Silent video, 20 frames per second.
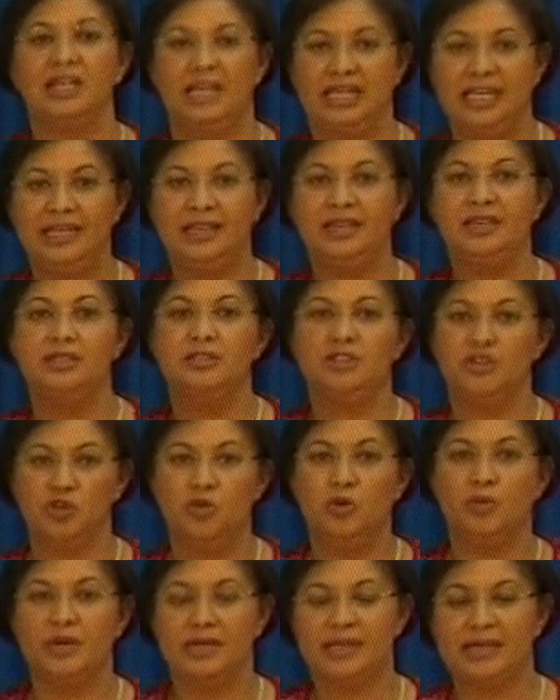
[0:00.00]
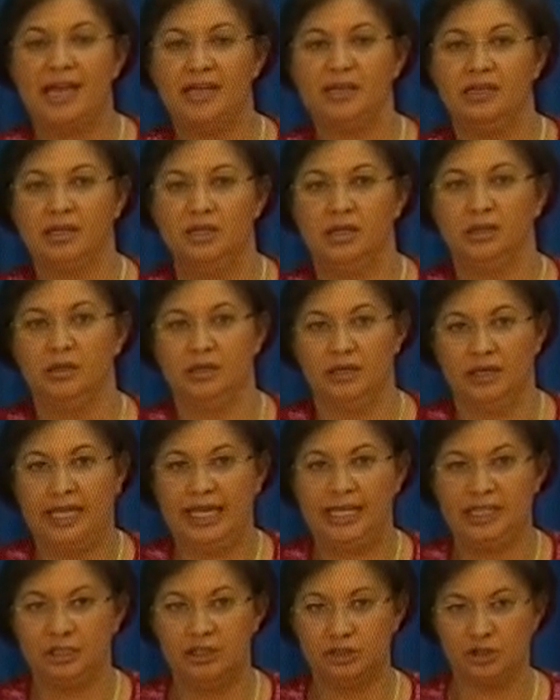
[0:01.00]
is your mechanical
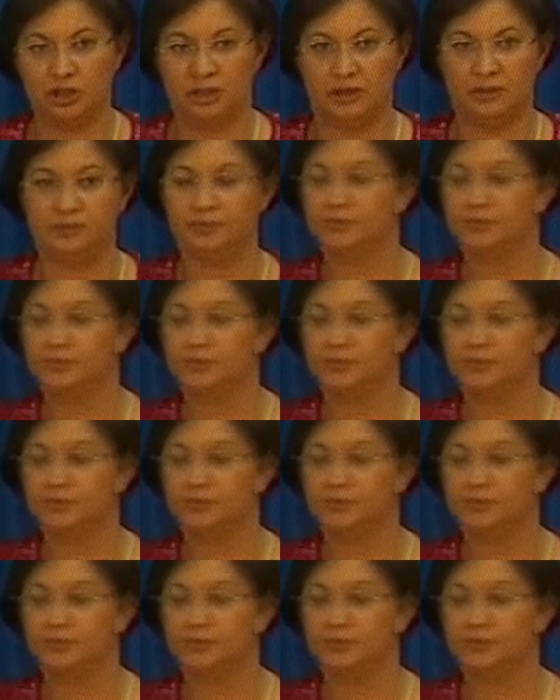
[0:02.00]
energy.